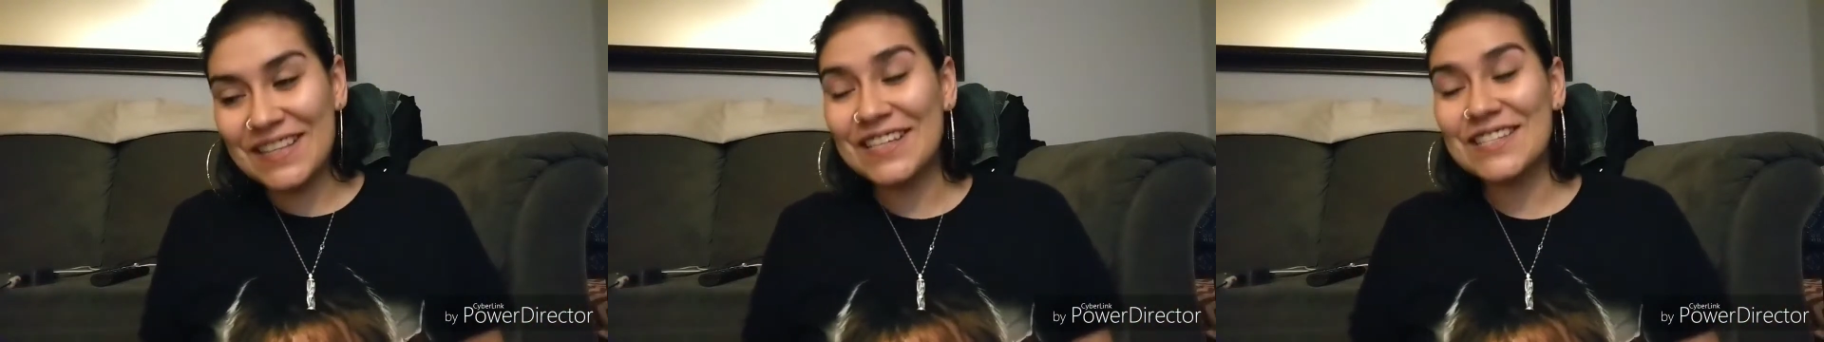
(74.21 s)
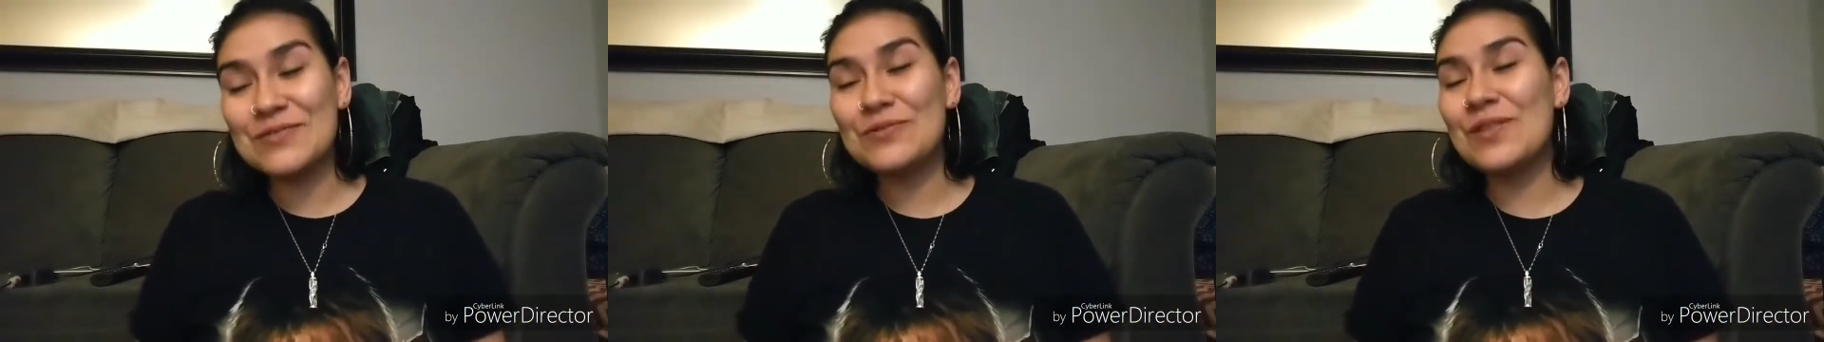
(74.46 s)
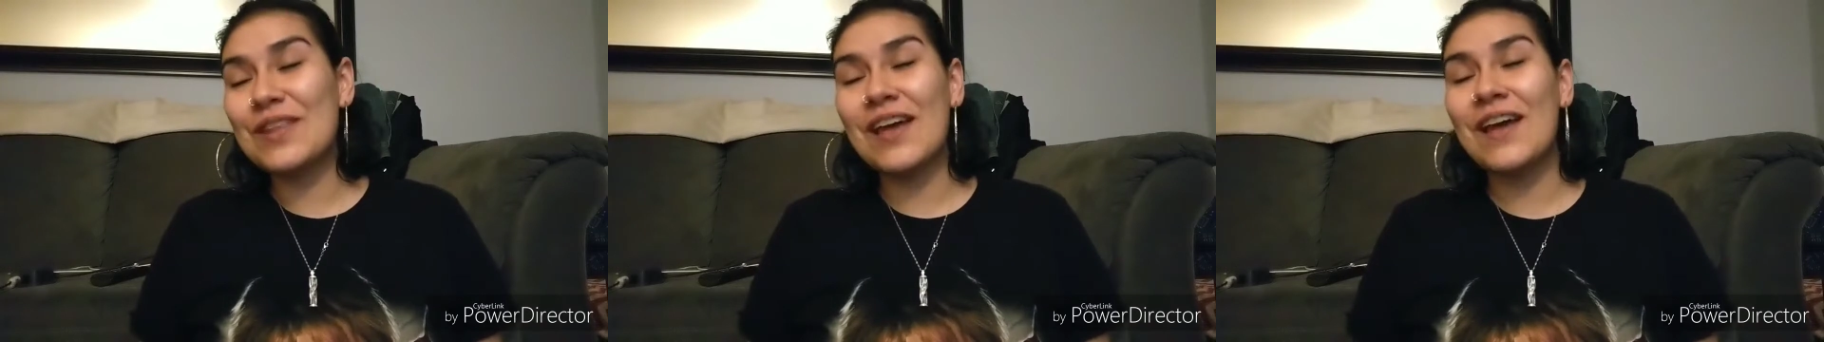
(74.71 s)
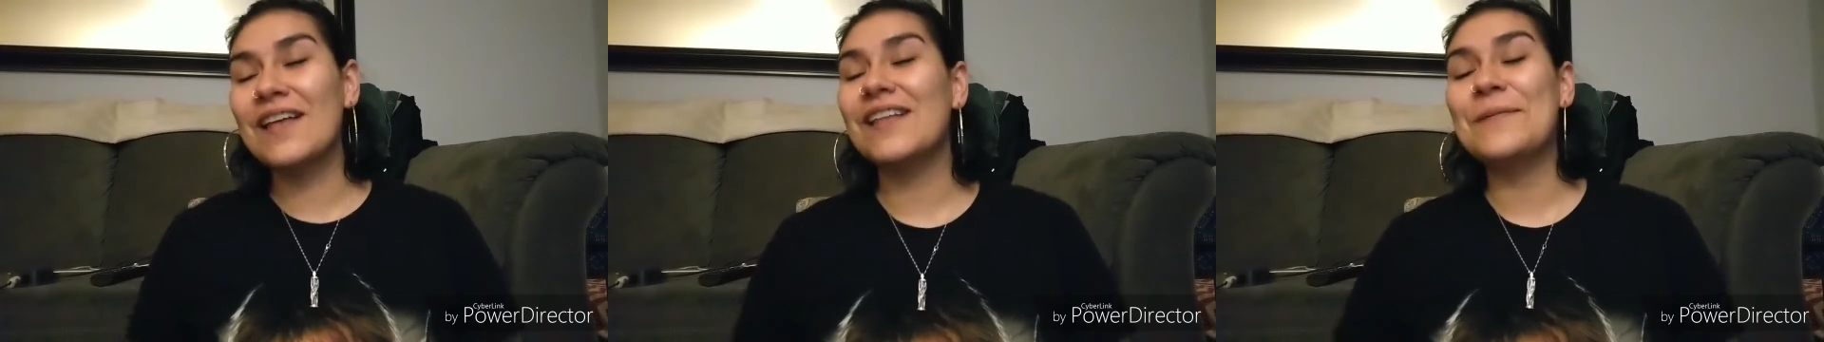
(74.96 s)
This
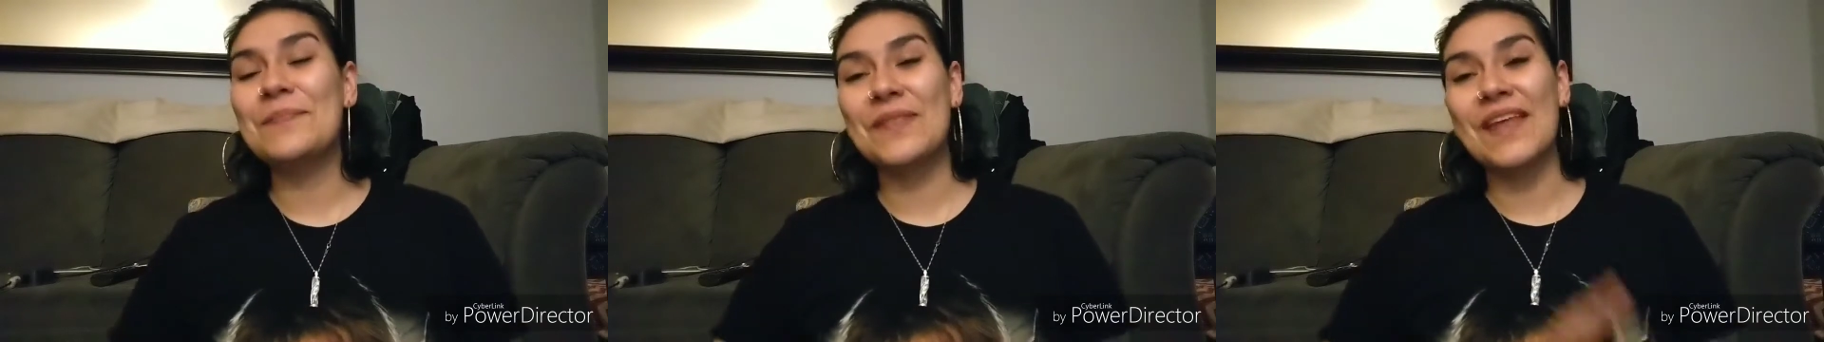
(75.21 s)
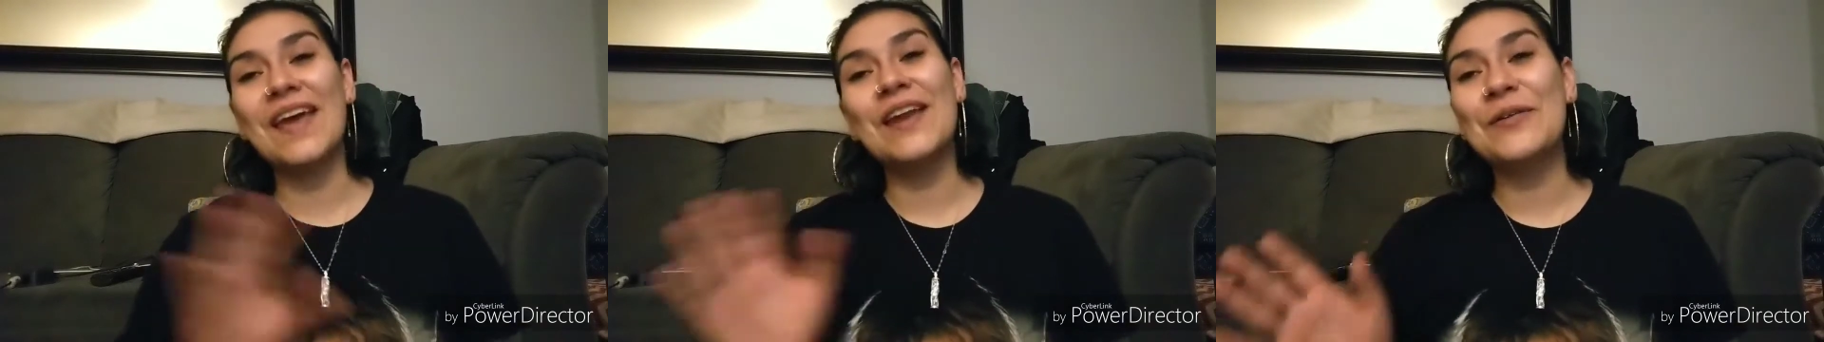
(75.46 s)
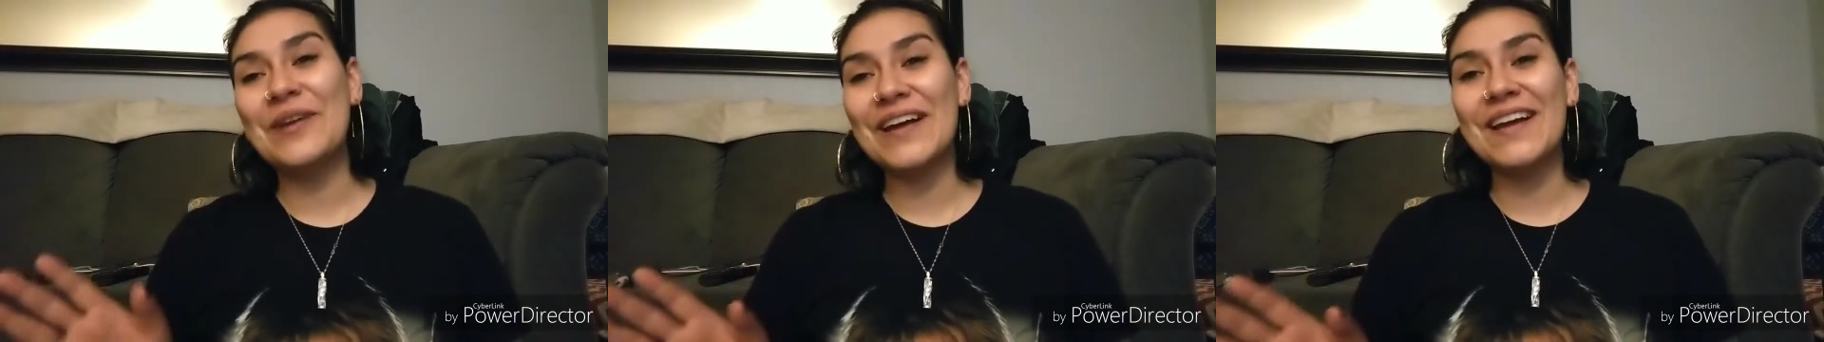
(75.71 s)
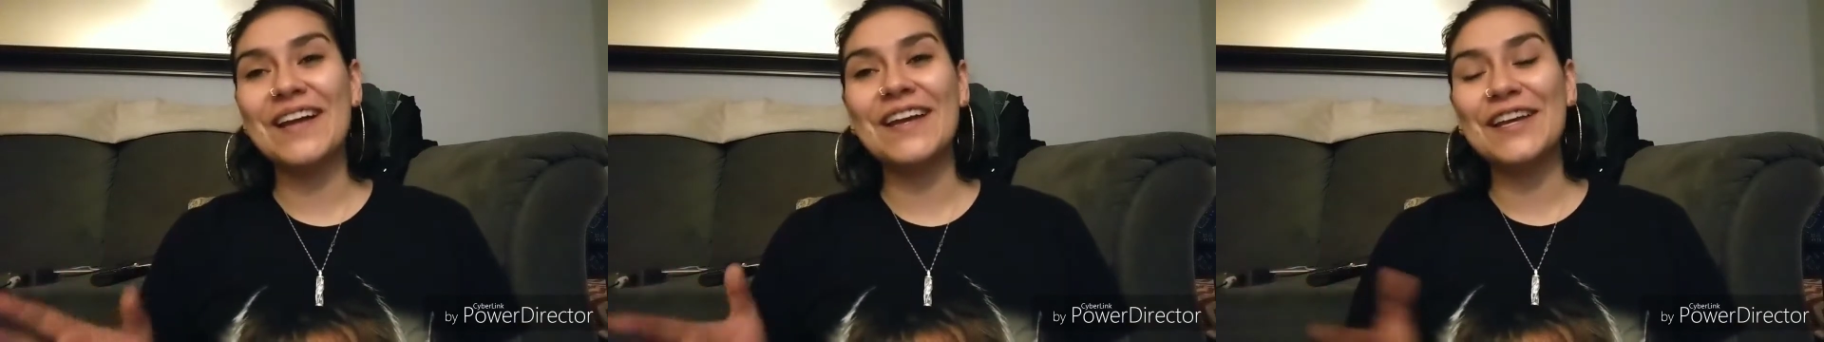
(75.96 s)

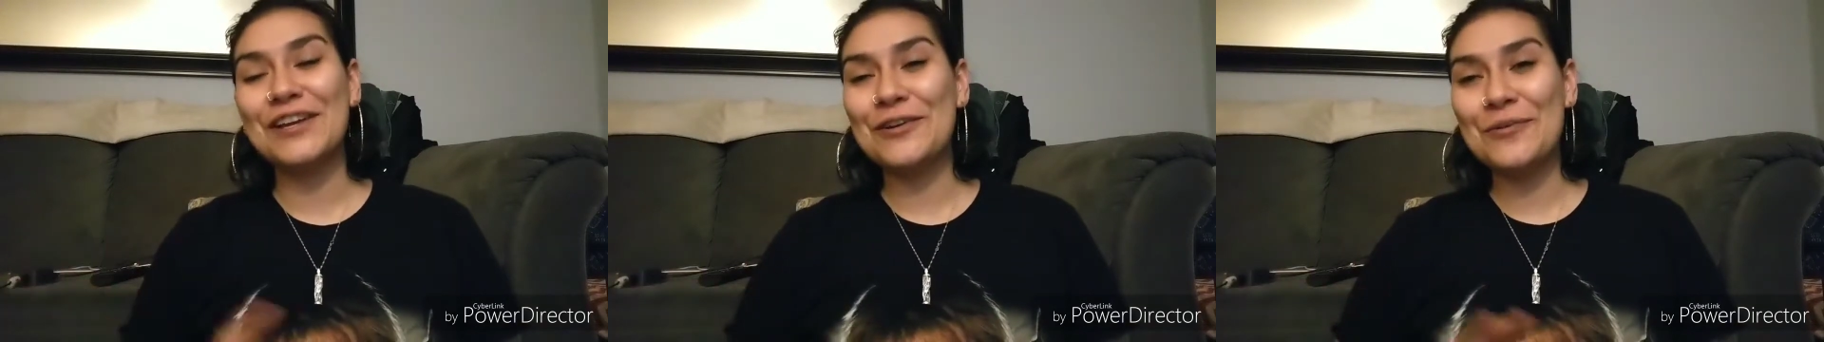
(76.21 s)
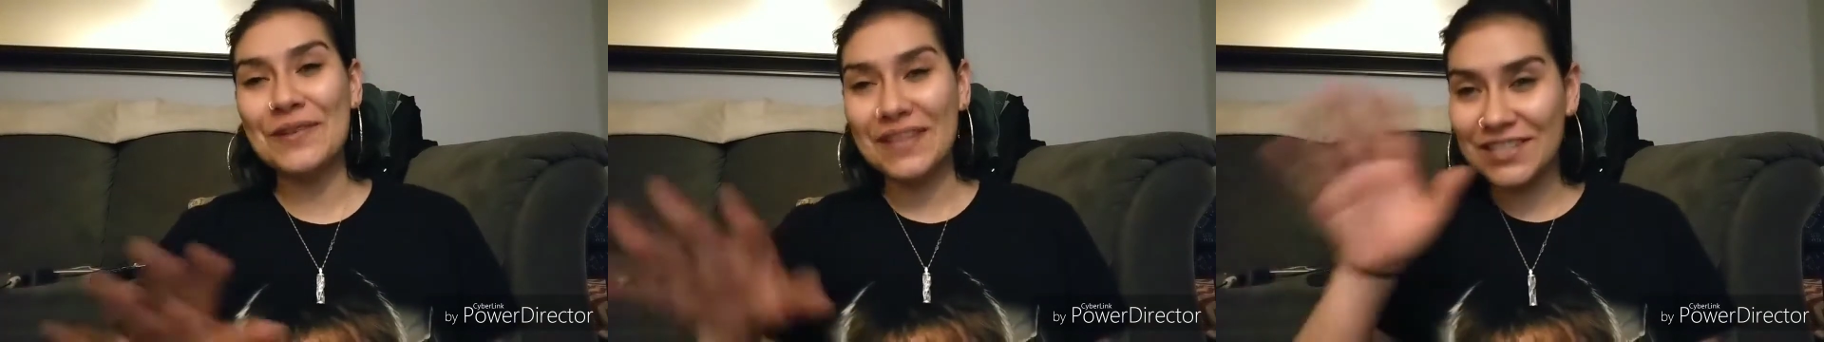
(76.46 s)
anyway, you know what?